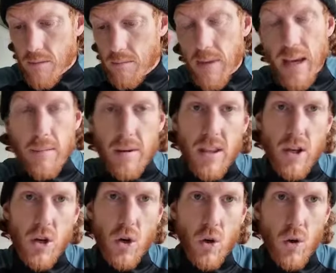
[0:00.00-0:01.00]
maybe in the
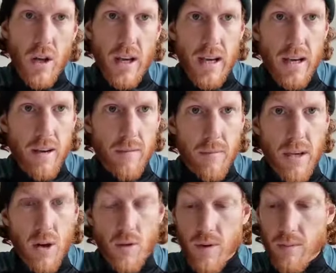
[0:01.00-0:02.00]
corner of
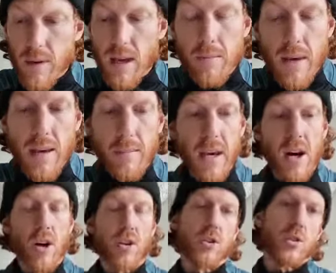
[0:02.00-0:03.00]
me over, maybe
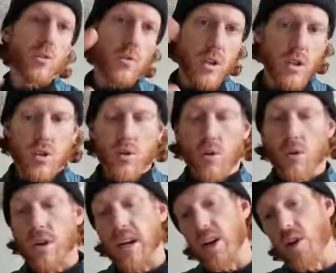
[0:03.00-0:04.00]
I'll do the
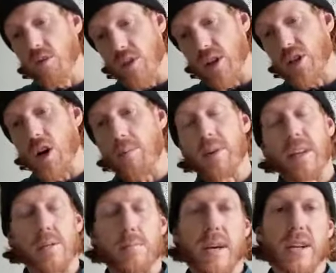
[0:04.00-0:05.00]
talking over the top of
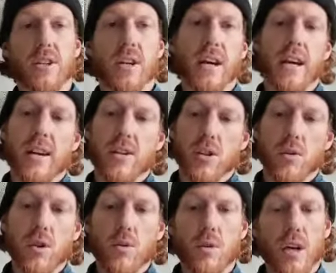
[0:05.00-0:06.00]
this picture, so
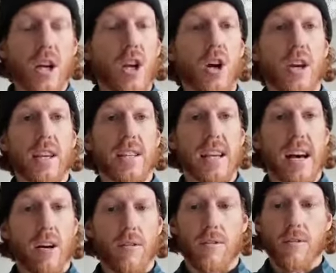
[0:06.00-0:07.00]
you can look
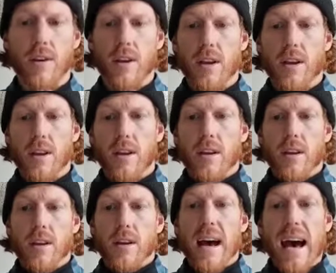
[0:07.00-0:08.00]
yourself
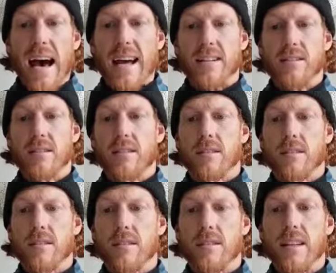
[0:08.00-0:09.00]
at
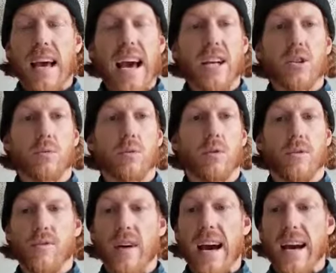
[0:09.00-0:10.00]
the actual
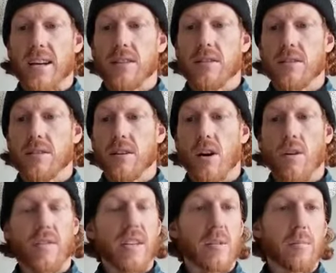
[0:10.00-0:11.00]
facts
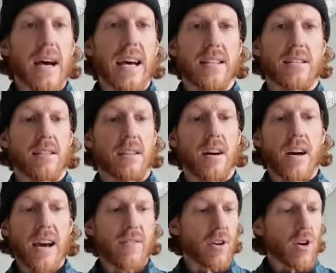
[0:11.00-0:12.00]
of these pads.
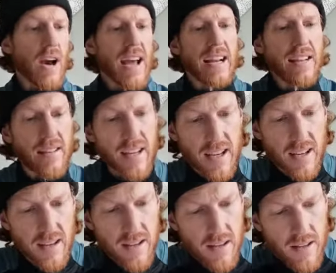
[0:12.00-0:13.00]
I haven't got anything,